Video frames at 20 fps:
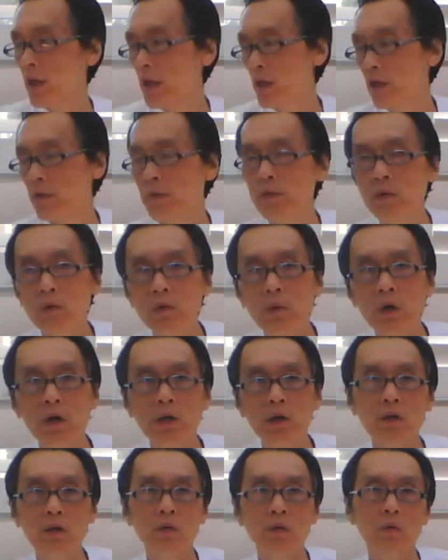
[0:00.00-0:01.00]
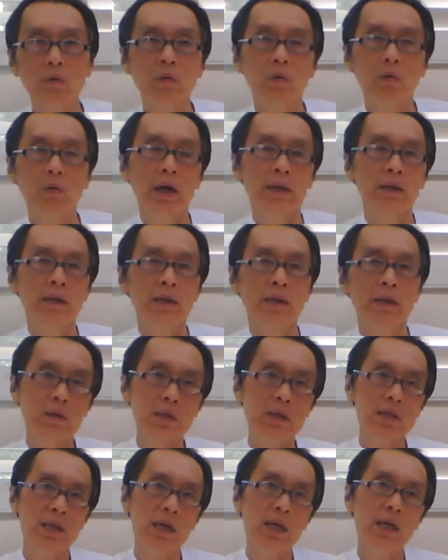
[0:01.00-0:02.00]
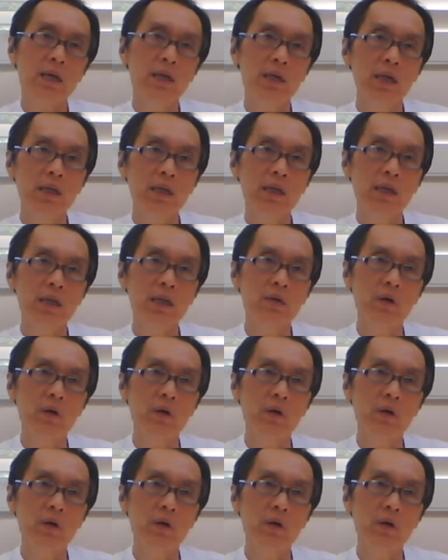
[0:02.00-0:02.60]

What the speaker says: If you want to enter to the second layer